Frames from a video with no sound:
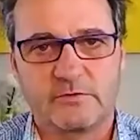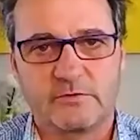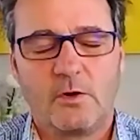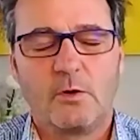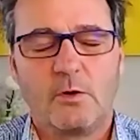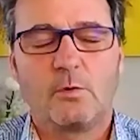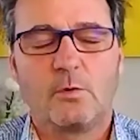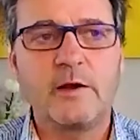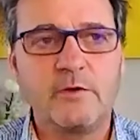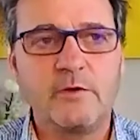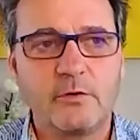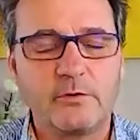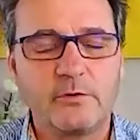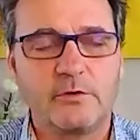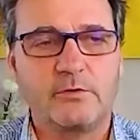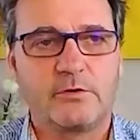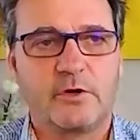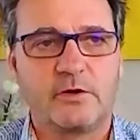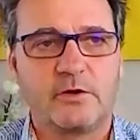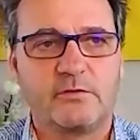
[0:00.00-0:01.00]
Why don't
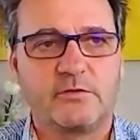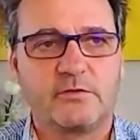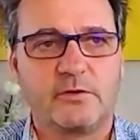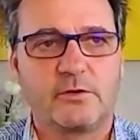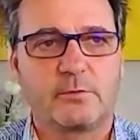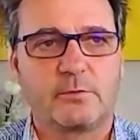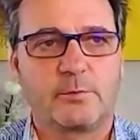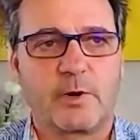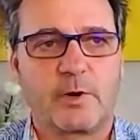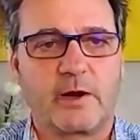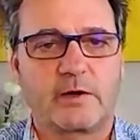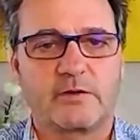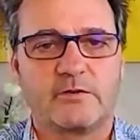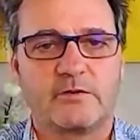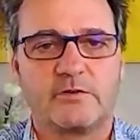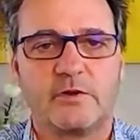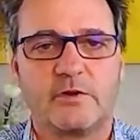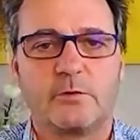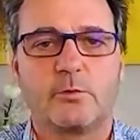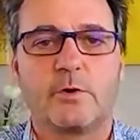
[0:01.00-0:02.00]
you consider
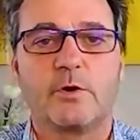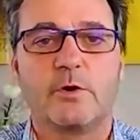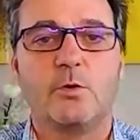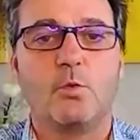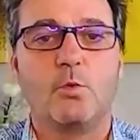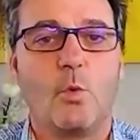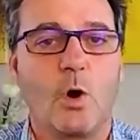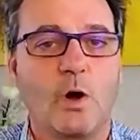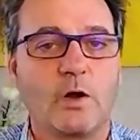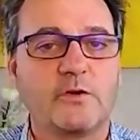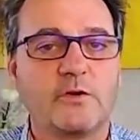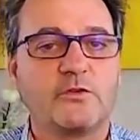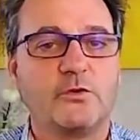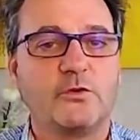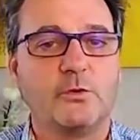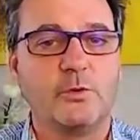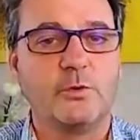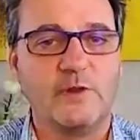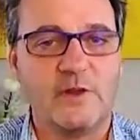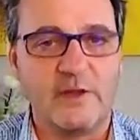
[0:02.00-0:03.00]
practicing where you want to
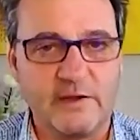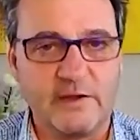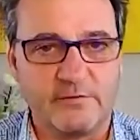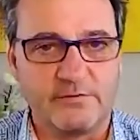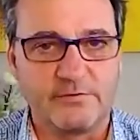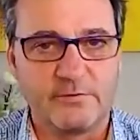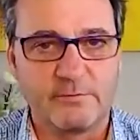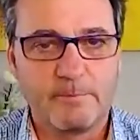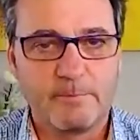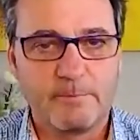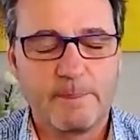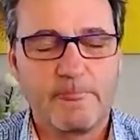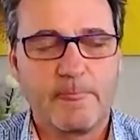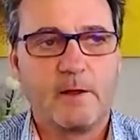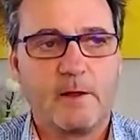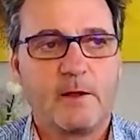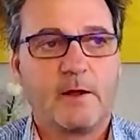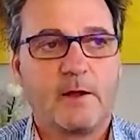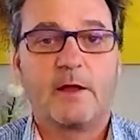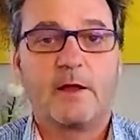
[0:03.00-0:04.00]
live?
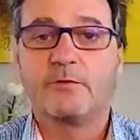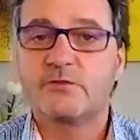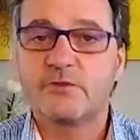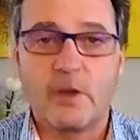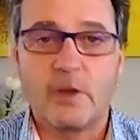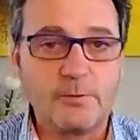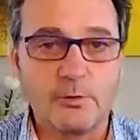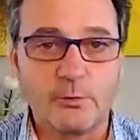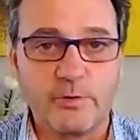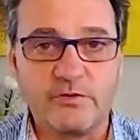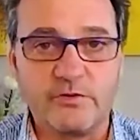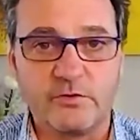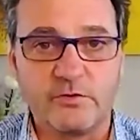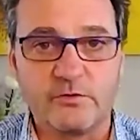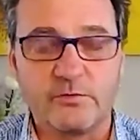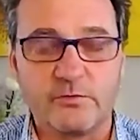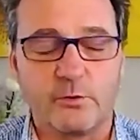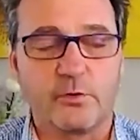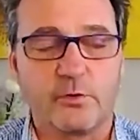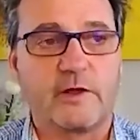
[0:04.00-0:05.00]
And there's a couple of reasons
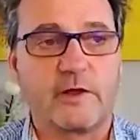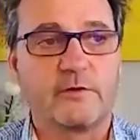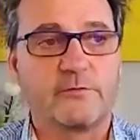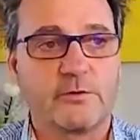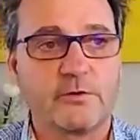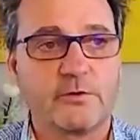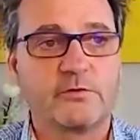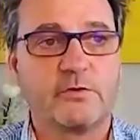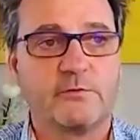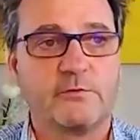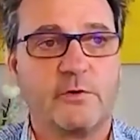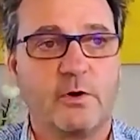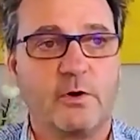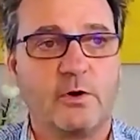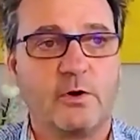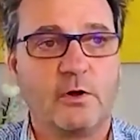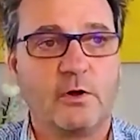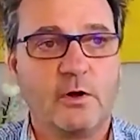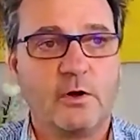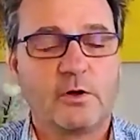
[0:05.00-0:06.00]
for that. First of
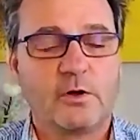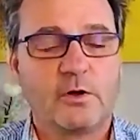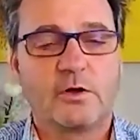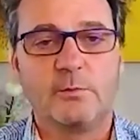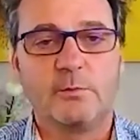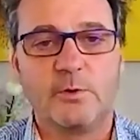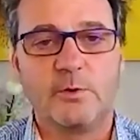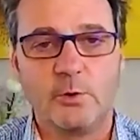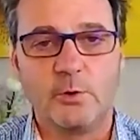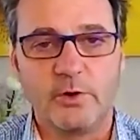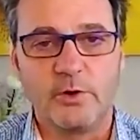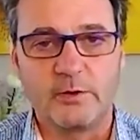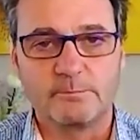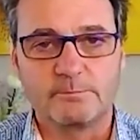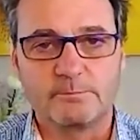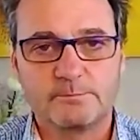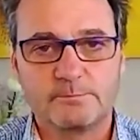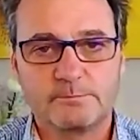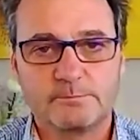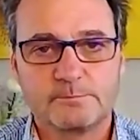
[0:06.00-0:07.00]
all,
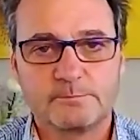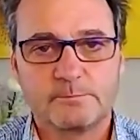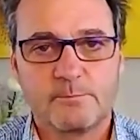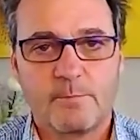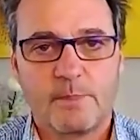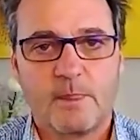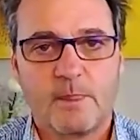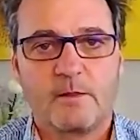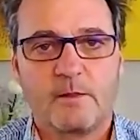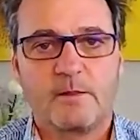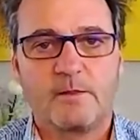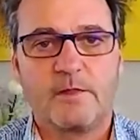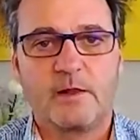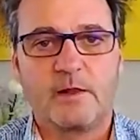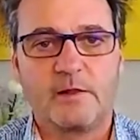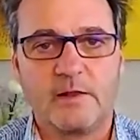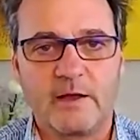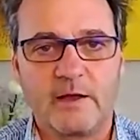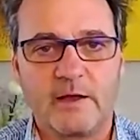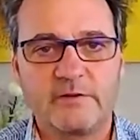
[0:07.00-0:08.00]
commuting. The
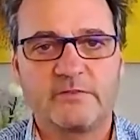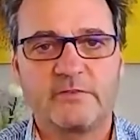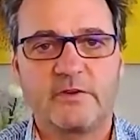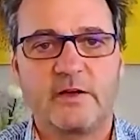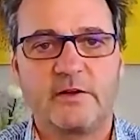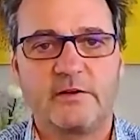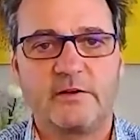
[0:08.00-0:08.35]
less a